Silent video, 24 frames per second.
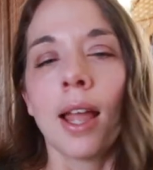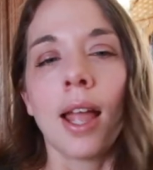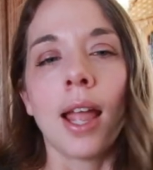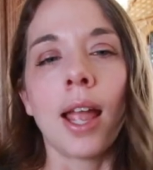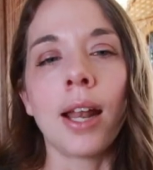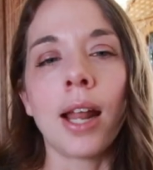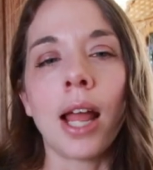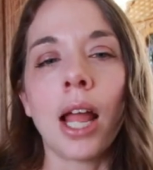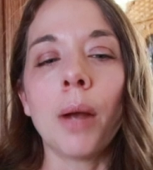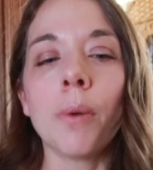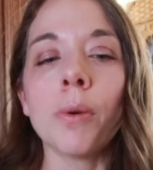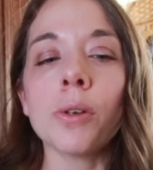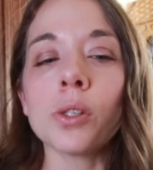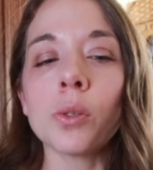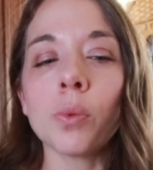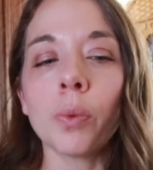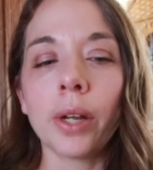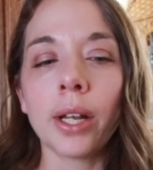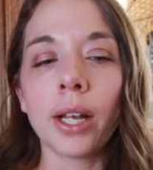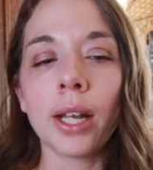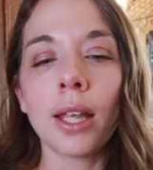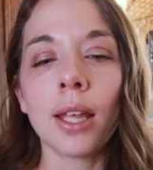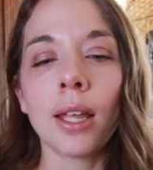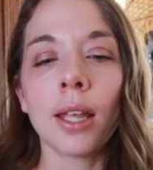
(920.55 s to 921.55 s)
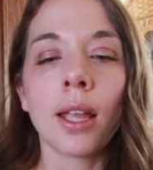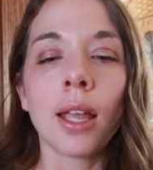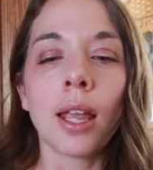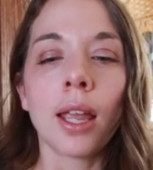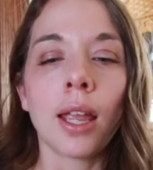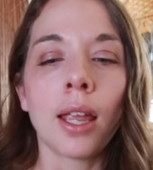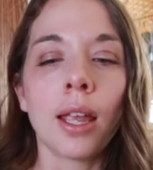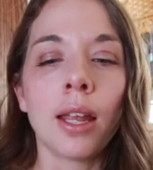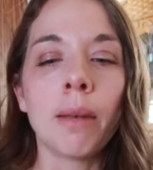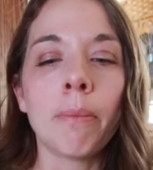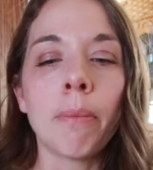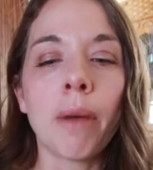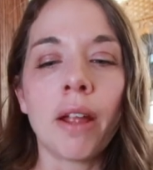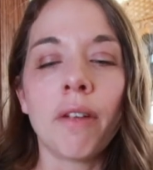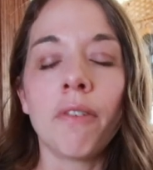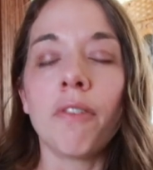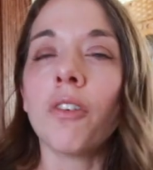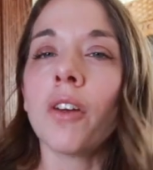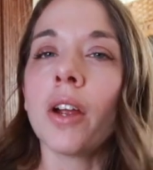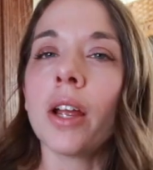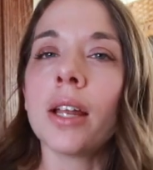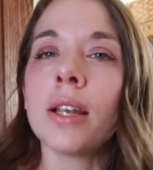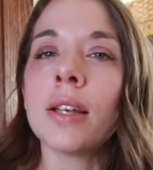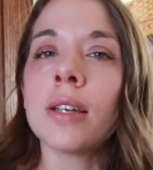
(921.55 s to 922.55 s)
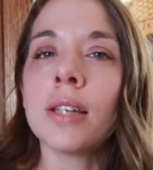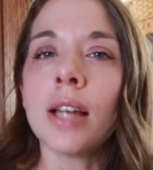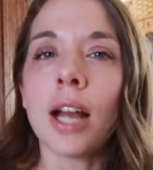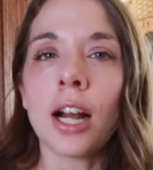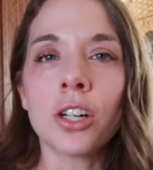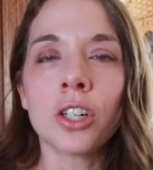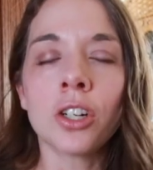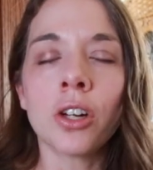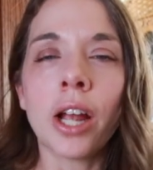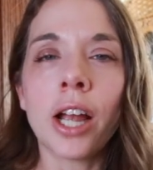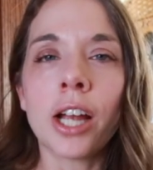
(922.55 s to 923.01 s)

And I was reading in my friend Dr.